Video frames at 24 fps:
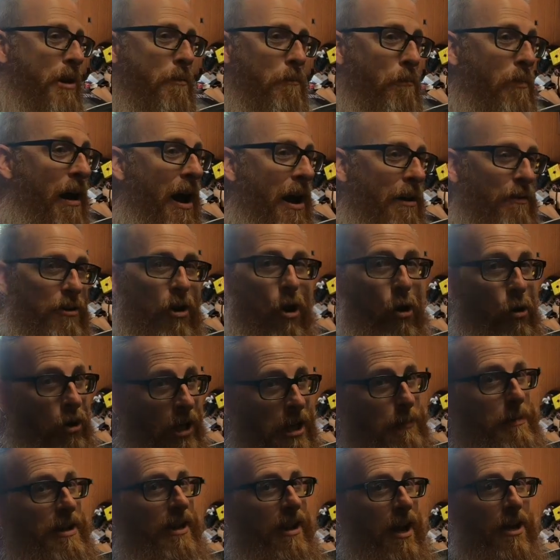But
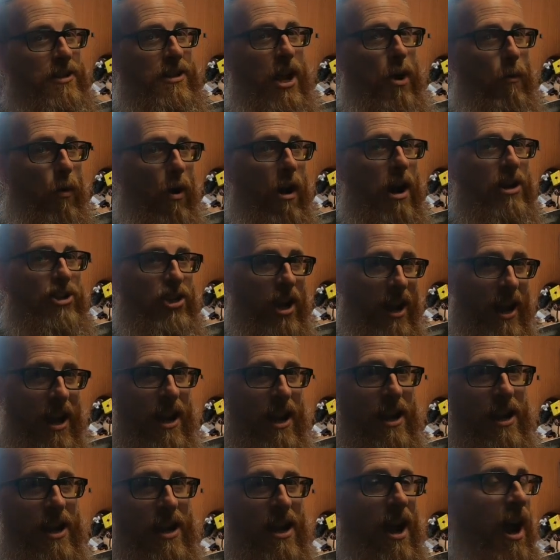only because I watch
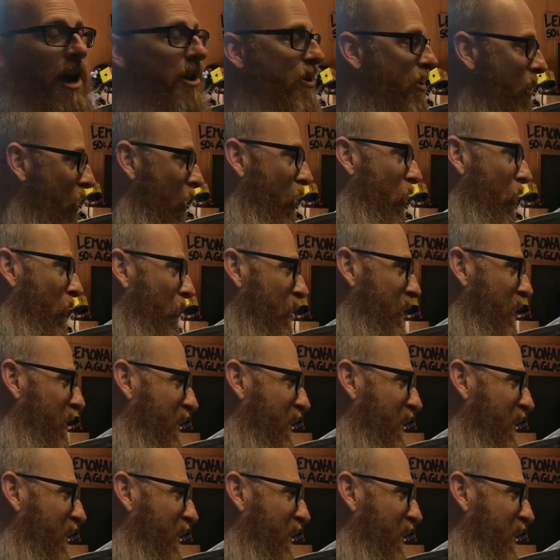Andy, I know